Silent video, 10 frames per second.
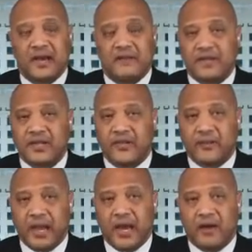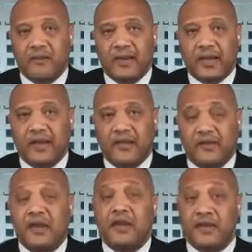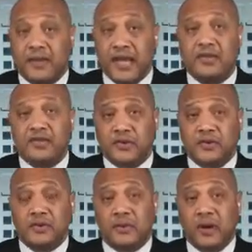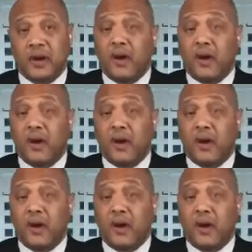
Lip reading: of despair because they, too,